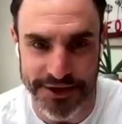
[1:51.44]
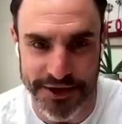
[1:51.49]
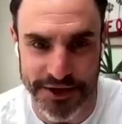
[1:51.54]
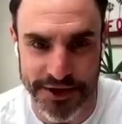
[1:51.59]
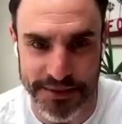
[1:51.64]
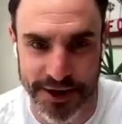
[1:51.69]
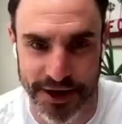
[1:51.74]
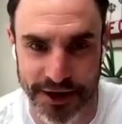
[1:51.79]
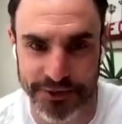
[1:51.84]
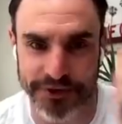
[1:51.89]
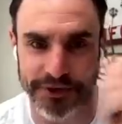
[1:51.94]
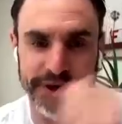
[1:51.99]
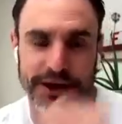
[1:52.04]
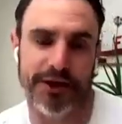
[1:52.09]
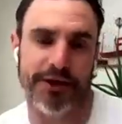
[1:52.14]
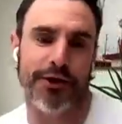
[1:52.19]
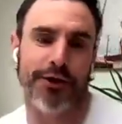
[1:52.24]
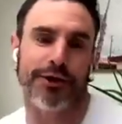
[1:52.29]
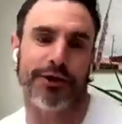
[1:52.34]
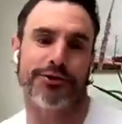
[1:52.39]
fizz in your mouth. Yeah. They're
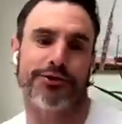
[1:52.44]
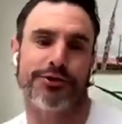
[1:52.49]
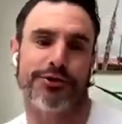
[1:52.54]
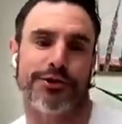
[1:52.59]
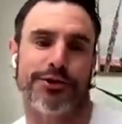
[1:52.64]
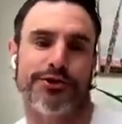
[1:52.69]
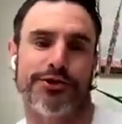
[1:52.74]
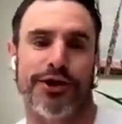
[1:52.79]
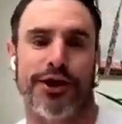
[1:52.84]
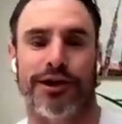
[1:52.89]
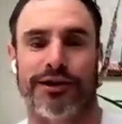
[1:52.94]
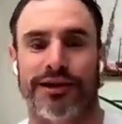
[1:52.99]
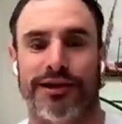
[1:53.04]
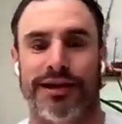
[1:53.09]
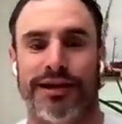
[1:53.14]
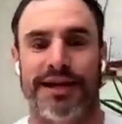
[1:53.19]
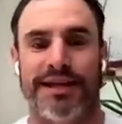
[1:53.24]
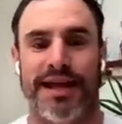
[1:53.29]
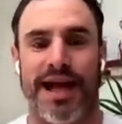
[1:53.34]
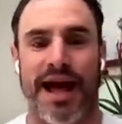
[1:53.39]
like, oh, let's do a
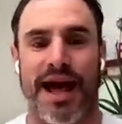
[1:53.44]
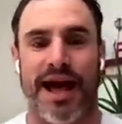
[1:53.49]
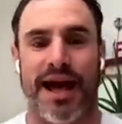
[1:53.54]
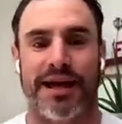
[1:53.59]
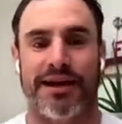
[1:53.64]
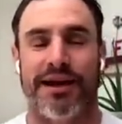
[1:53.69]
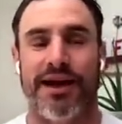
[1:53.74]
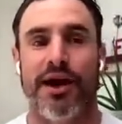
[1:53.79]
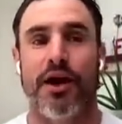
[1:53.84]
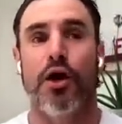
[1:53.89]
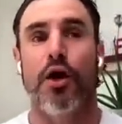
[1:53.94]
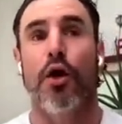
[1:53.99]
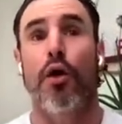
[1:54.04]
chocolate like that.